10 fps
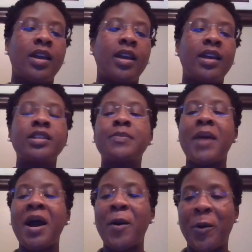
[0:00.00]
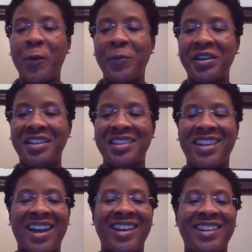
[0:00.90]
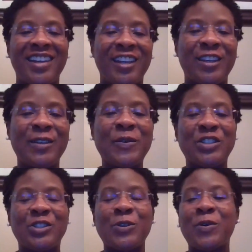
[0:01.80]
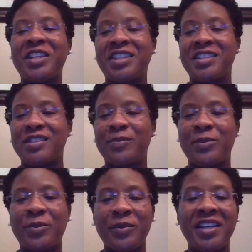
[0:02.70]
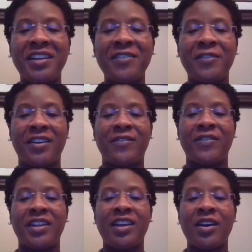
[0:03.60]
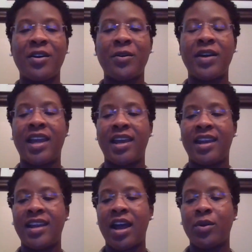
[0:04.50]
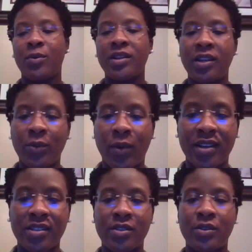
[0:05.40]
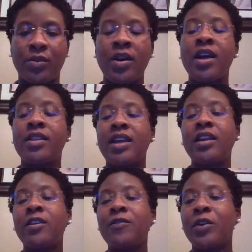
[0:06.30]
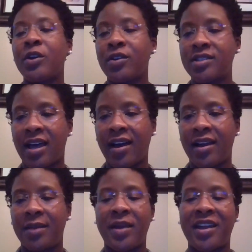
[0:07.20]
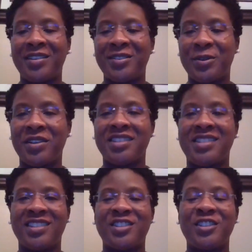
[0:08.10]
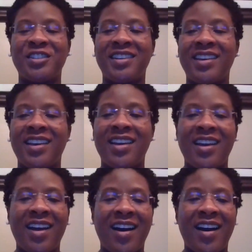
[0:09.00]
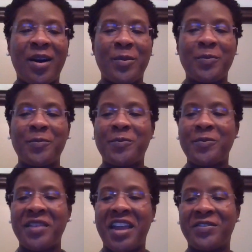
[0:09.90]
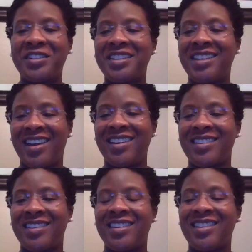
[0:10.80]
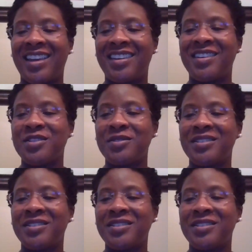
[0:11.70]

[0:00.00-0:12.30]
It is my hope that you enjoyed this brief video, and I really want to thank you for your time and your attention. Have a good day. Thank you.